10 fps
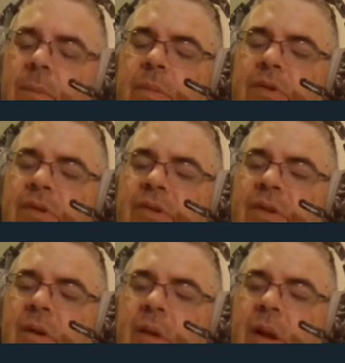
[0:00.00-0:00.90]
but she
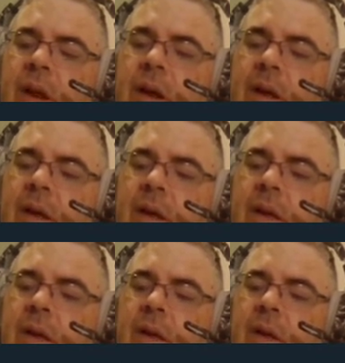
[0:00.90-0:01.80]
still clung.
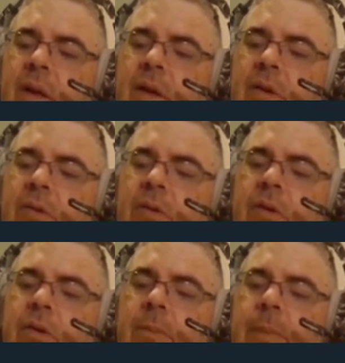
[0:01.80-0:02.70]

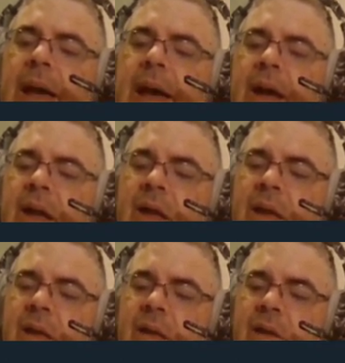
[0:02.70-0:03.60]
"Turn back,"
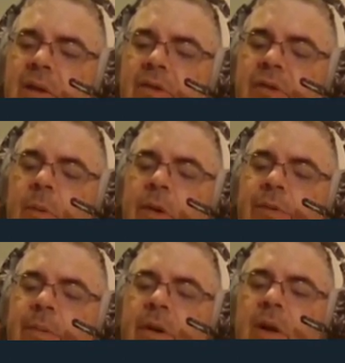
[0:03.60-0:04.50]
she
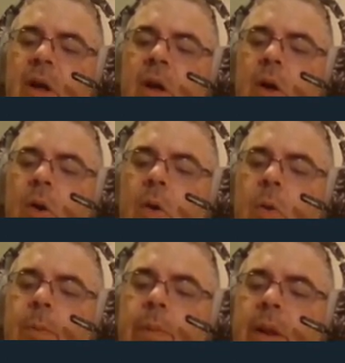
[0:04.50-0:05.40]
whispered.
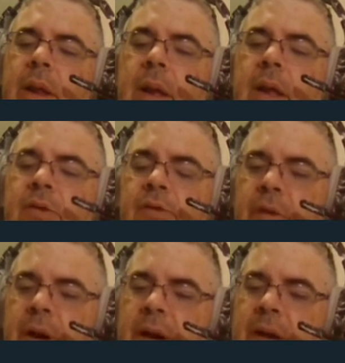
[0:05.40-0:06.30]
"Oh, please,
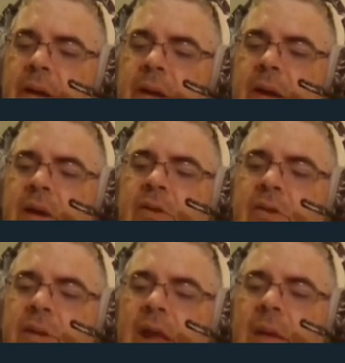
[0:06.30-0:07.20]
dragon,
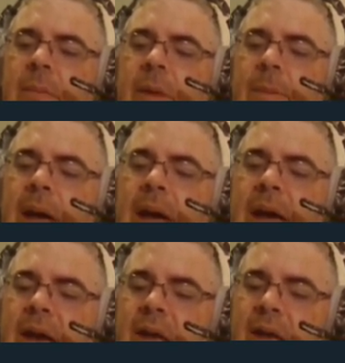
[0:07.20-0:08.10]
take me
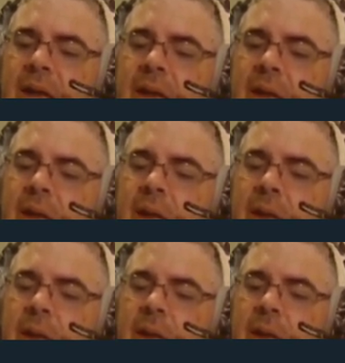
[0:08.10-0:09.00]
back."
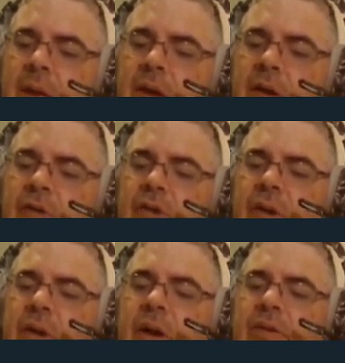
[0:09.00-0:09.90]
She
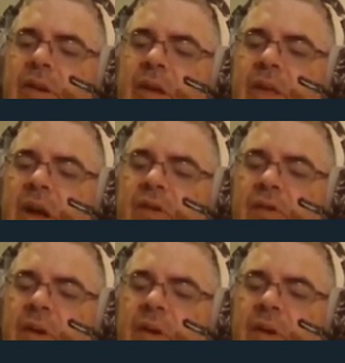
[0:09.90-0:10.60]
could not see the ice